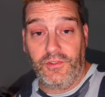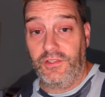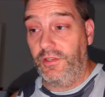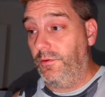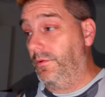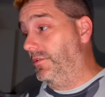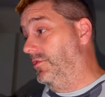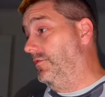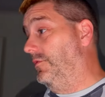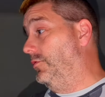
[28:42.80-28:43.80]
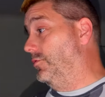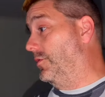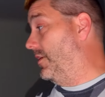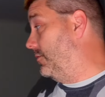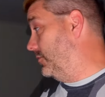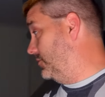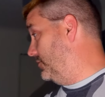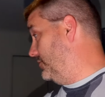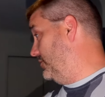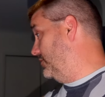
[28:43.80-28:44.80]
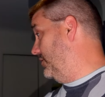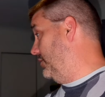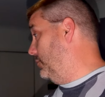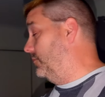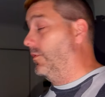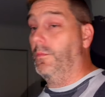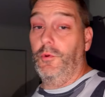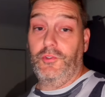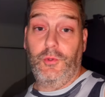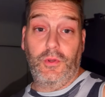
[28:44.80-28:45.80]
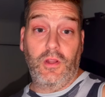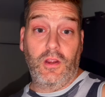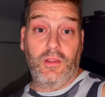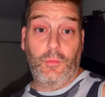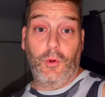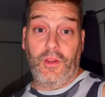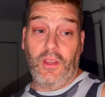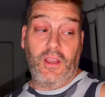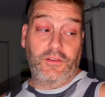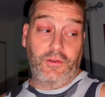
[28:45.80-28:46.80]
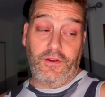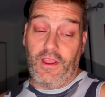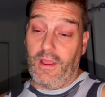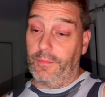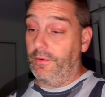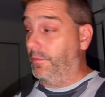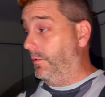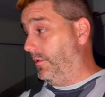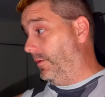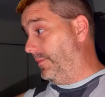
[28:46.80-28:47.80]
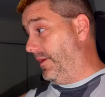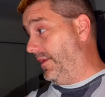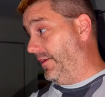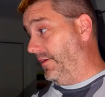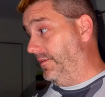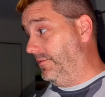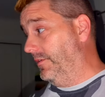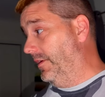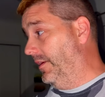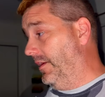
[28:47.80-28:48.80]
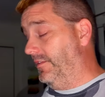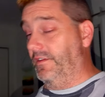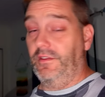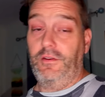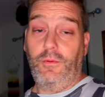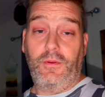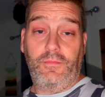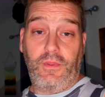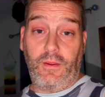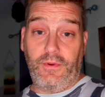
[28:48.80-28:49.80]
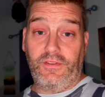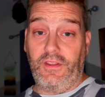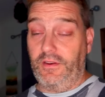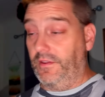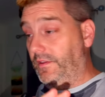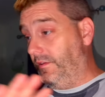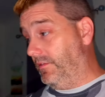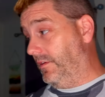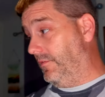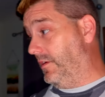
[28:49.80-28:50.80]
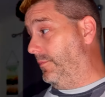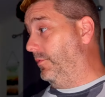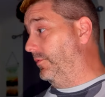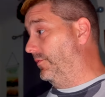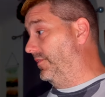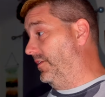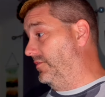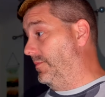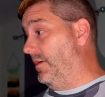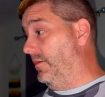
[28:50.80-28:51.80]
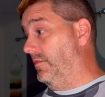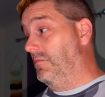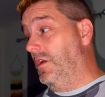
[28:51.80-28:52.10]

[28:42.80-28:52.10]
see you in a few short hours because it's like almost two o'clock in the morning. I took a nap, woke up, edited. It's like you know what? I'm gonna say goodnight. Give a couple little things about it.